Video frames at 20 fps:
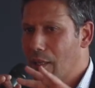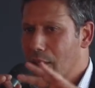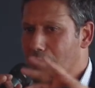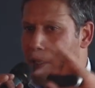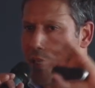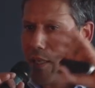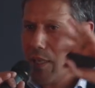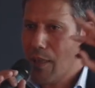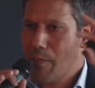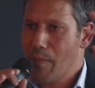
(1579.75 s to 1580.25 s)

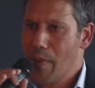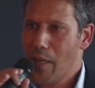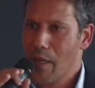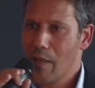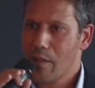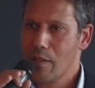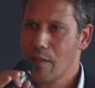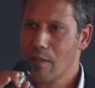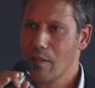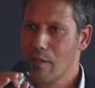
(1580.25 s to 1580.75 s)
Think
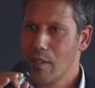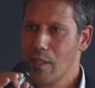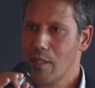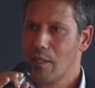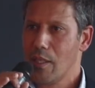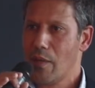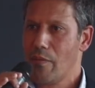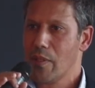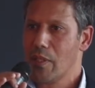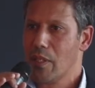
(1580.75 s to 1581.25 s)
about the
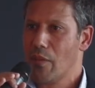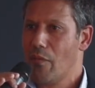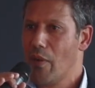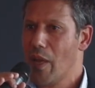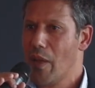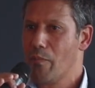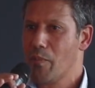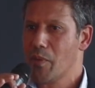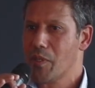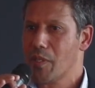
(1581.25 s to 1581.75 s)

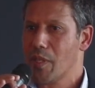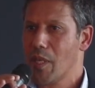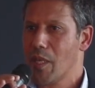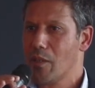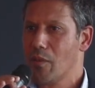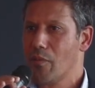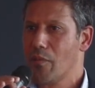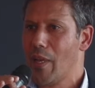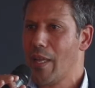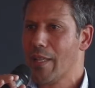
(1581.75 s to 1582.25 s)

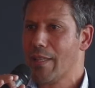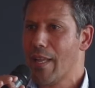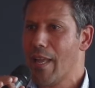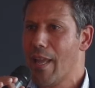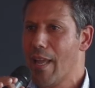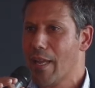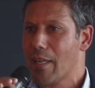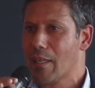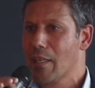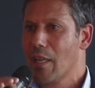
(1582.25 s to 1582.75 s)
75% of
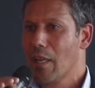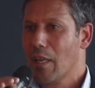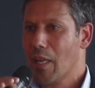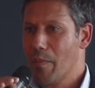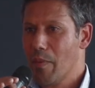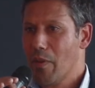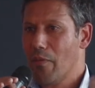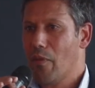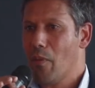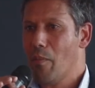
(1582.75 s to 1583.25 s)
attack
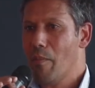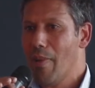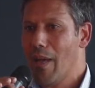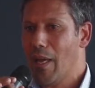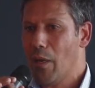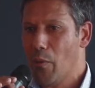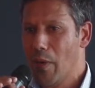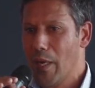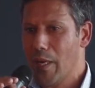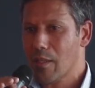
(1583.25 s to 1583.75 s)
coming from
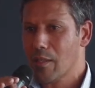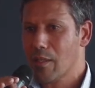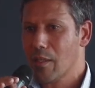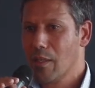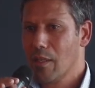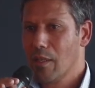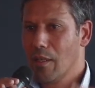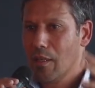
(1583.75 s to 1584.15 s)
malwares.